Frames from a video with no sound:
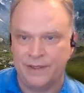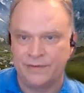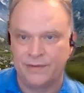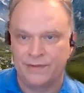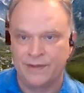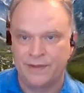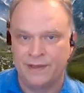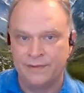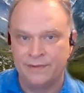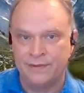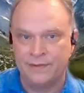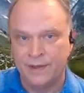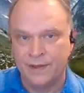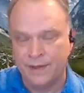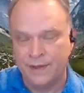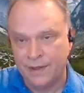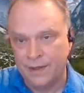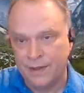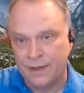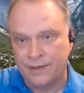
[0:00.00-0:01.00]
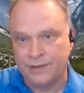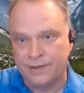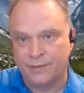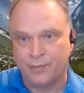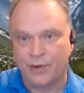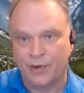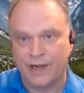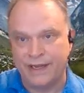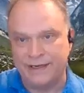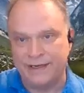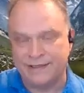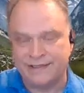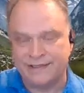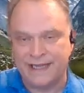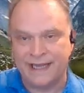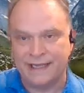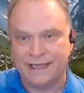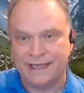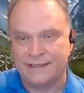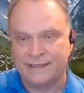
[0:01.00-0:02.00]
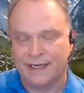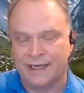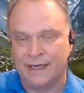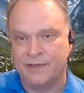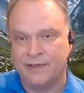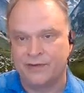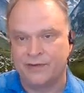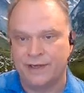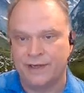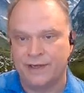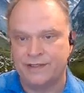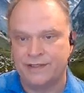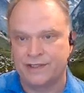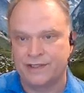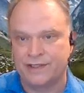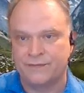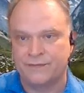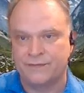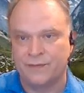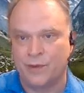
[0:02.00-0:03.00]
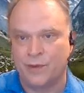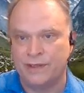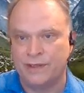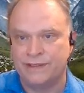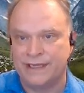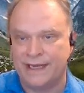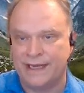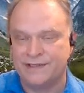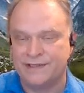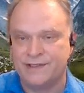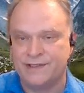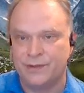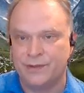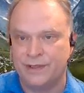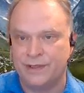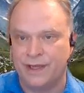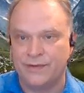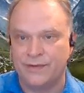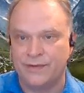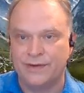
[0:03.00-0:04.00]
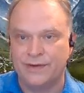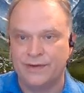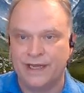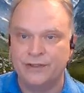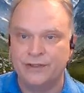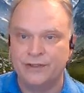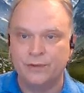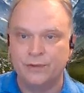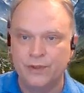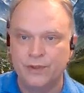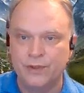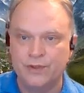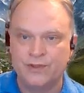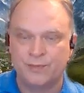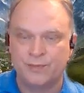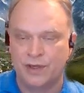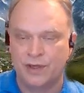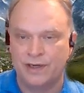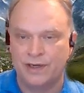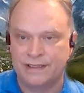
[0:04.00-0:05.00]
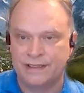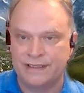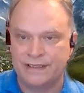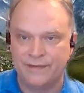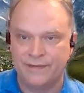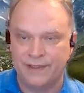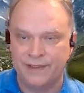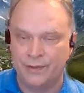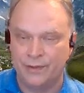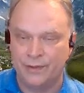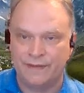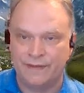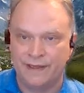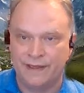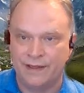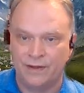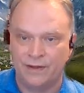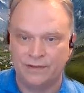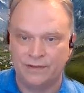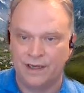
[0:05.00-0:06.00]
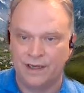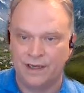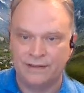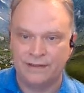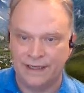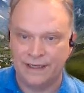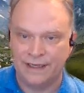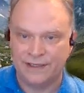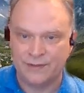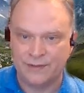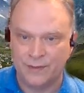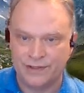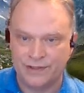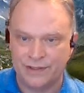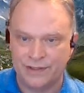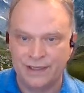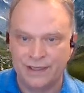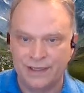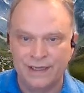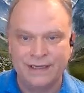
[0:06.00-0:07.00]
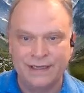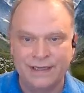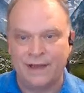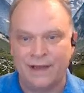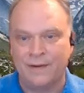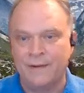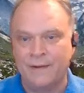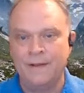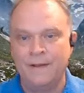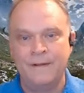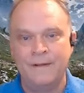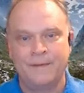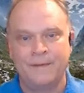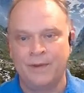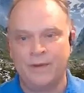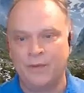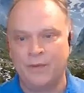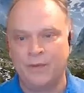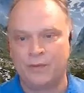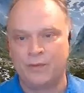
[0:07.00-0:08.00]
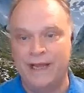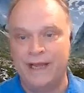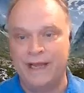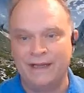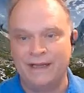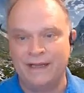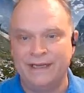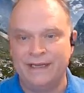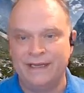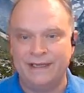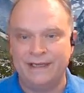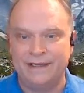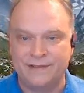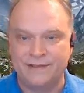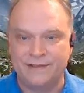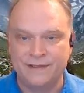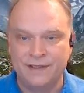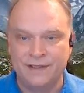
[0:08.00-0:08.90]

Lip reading: thing, your brain is taking time to transition from one task to another, and you lose productivity to a thing called context switching. Now, the reality is